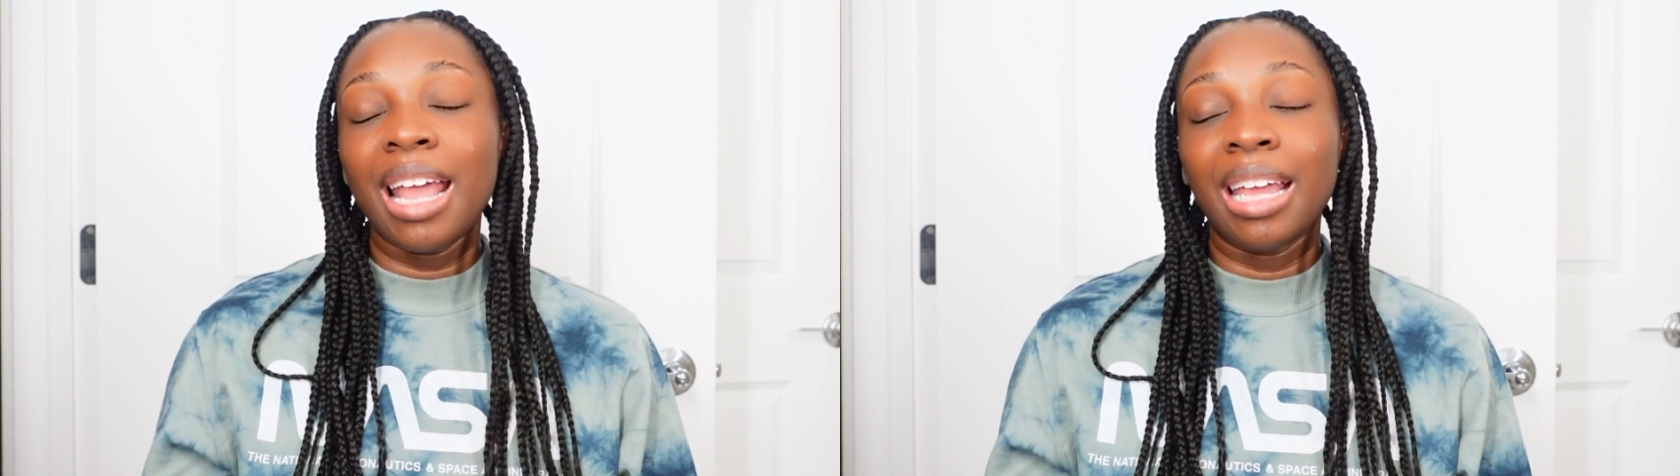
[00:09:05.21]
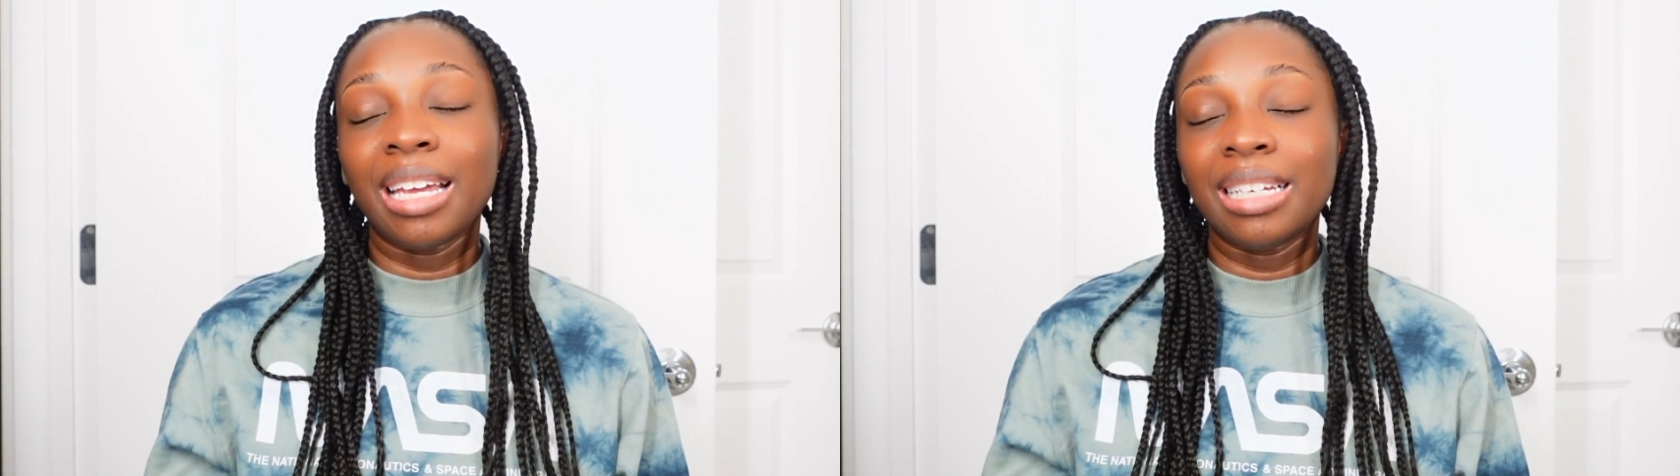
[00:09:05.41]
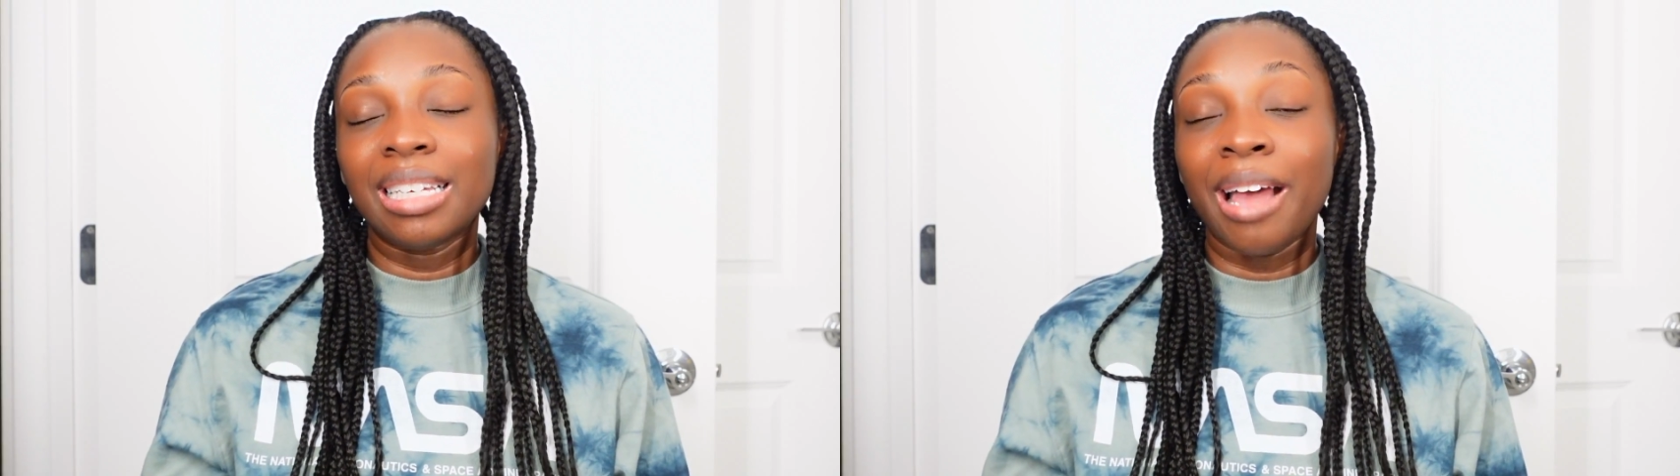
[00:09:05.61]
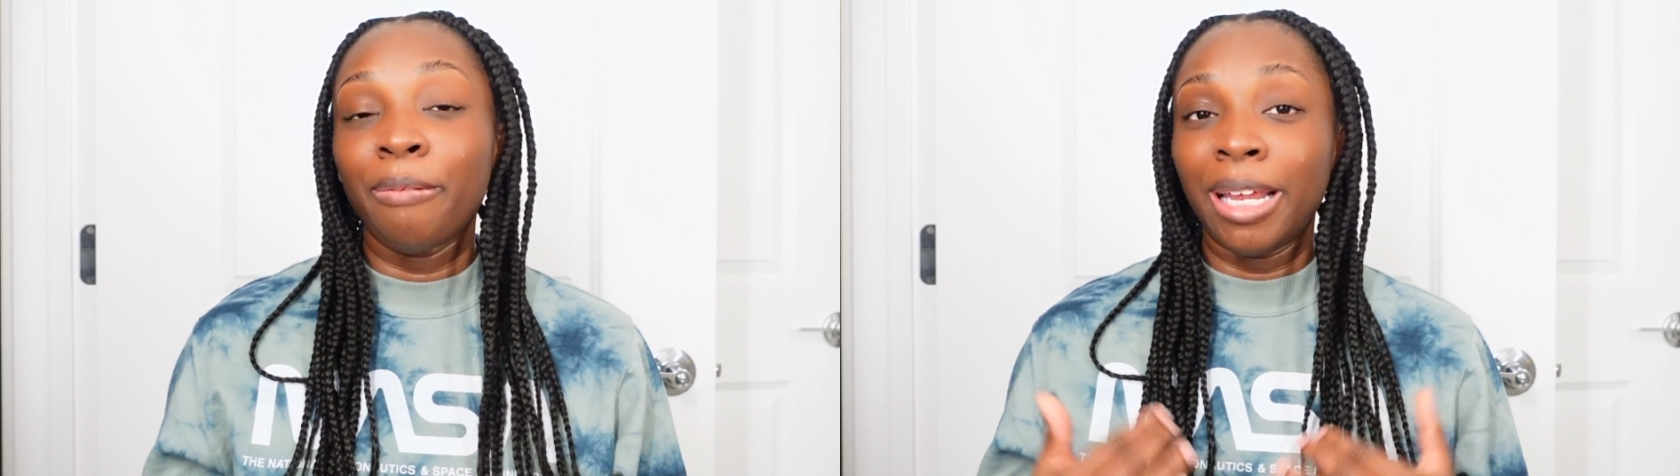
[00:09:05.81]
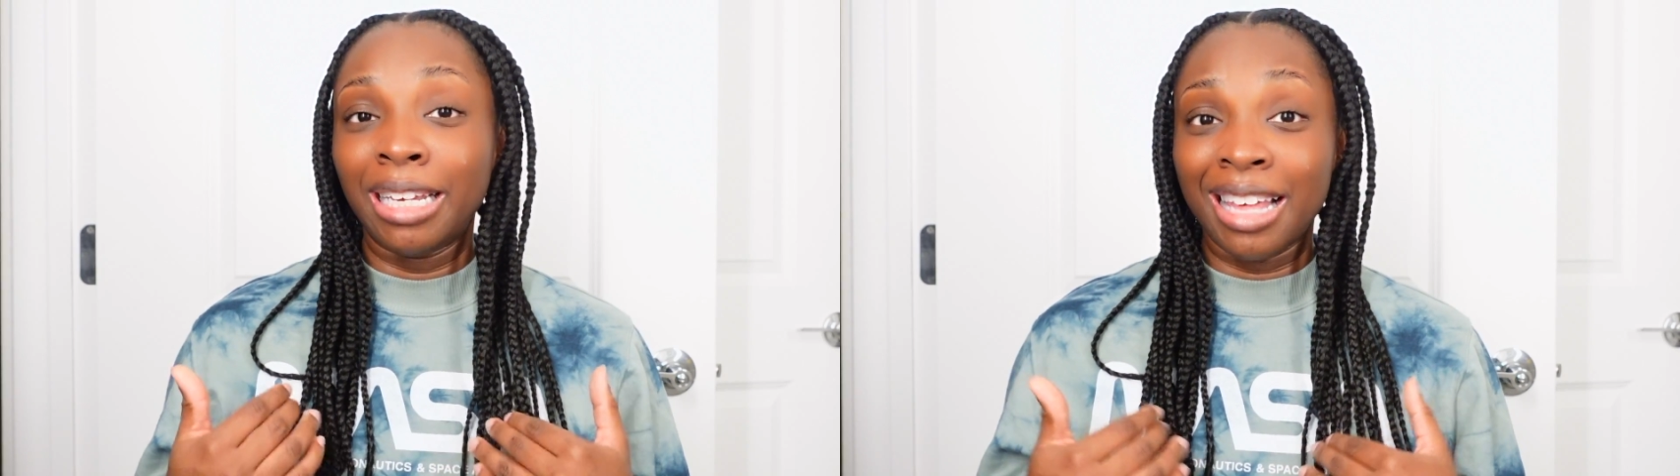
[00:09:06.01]
And I
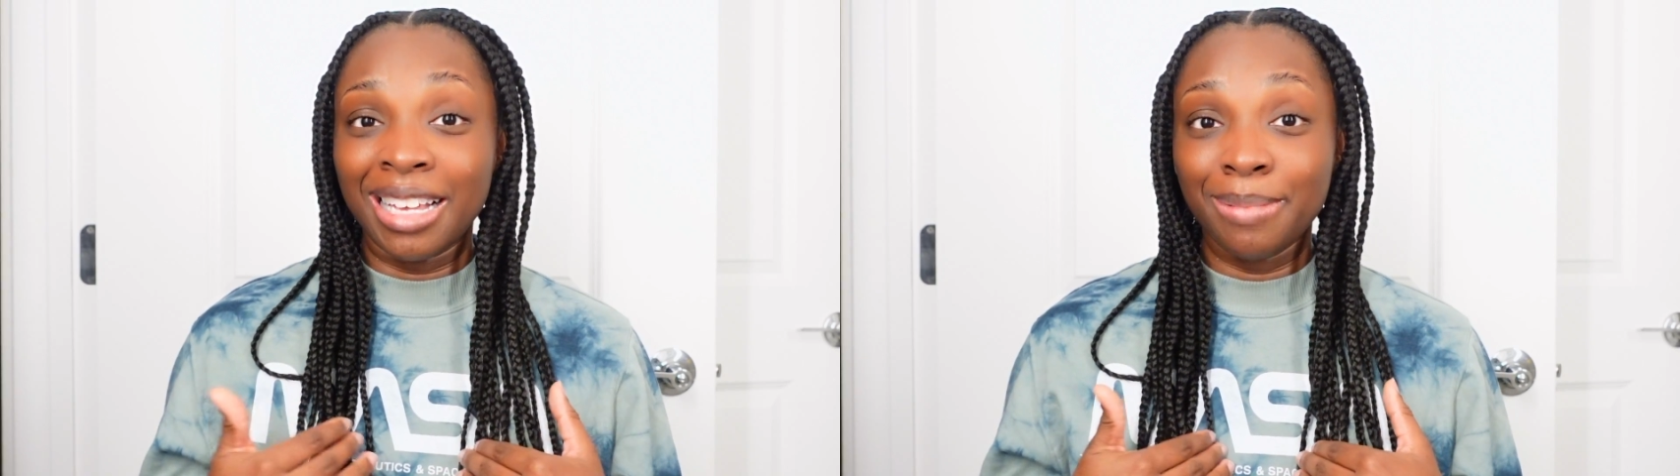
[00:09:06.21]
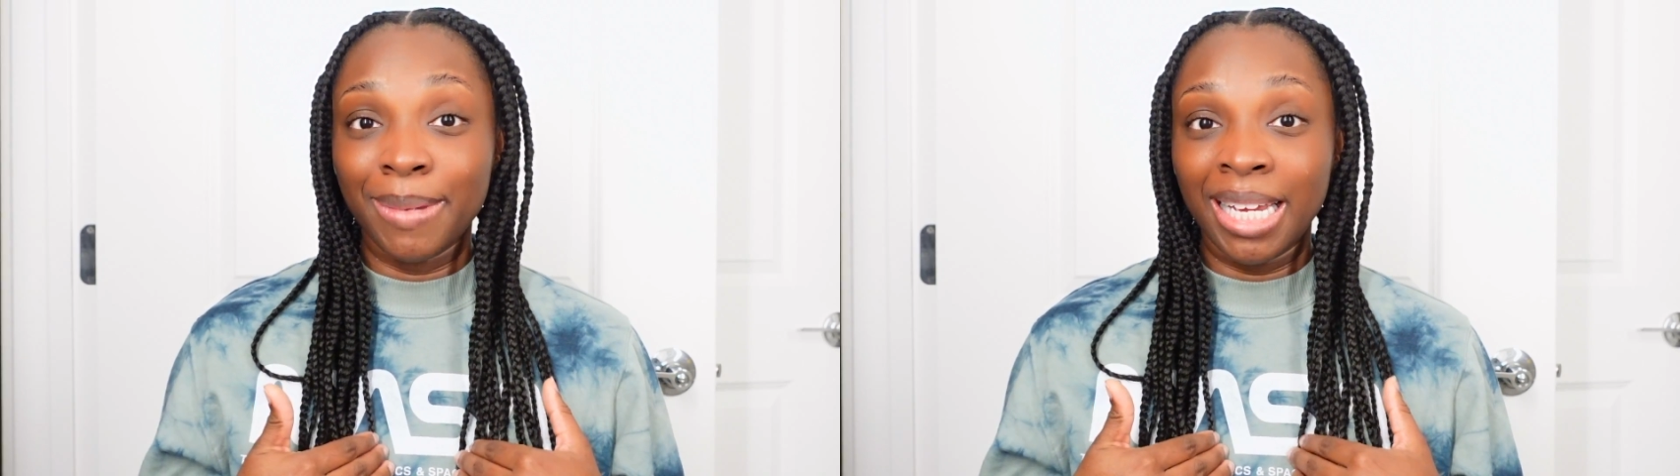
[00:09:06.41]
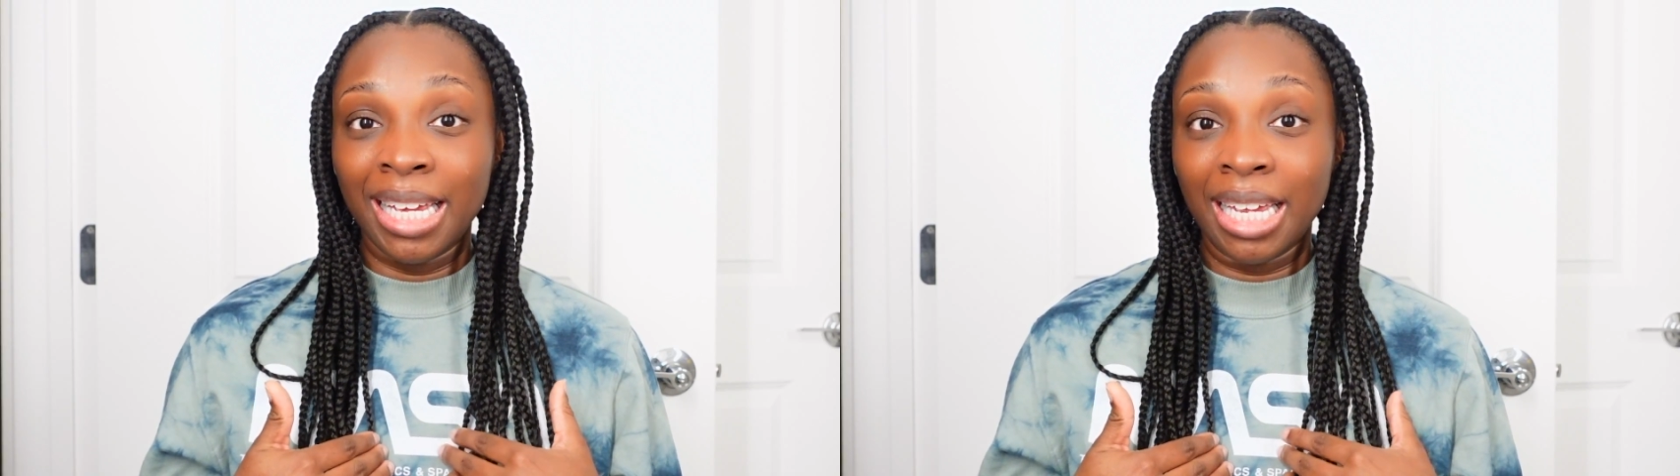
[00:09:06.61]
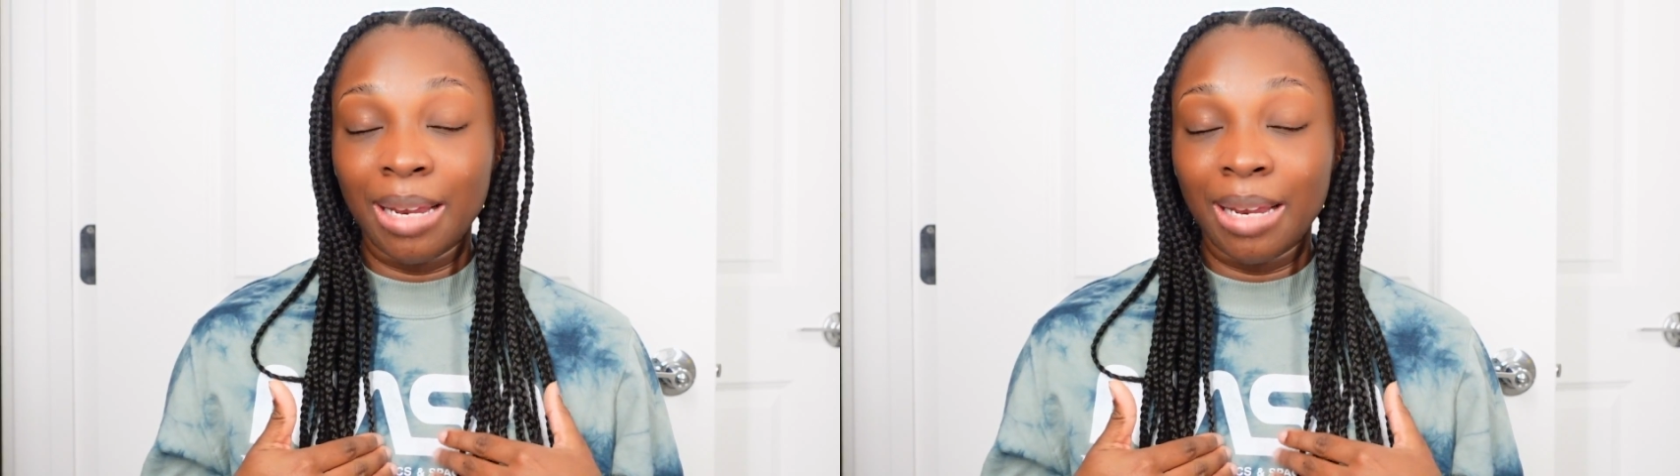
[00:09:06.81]
waited last minute,